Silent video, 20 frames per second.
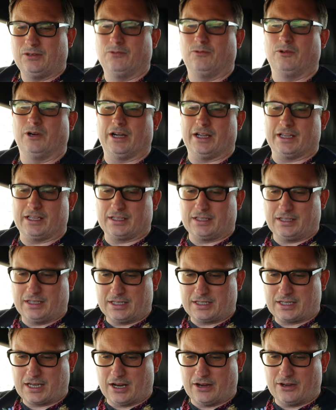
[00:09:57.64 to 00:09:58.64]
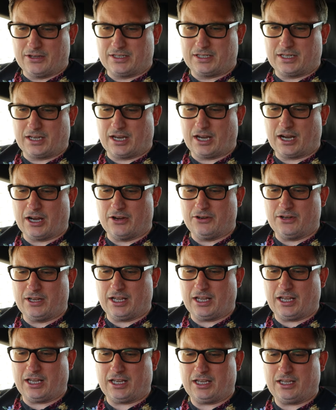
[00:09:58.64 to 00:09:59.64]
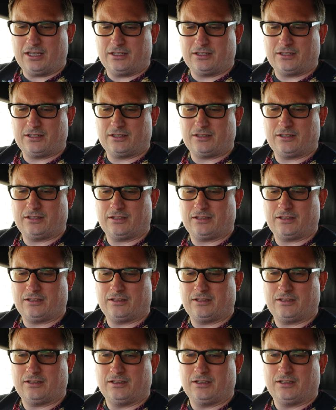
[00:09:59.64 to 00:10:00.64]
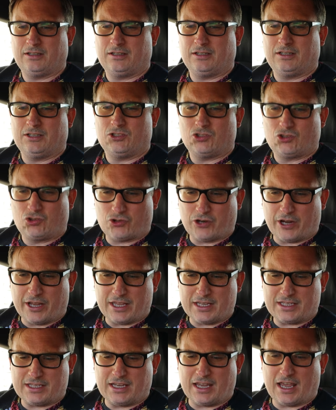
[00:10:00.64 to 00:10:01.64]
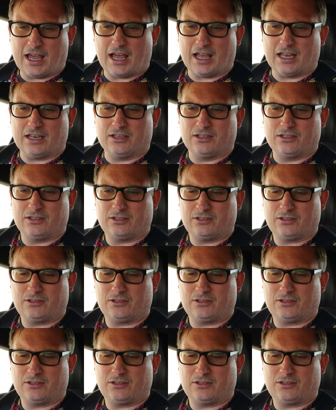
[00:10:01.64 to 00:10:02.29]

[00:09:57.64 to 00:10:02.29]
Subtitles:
Right, let's go into coding. Let's try this again.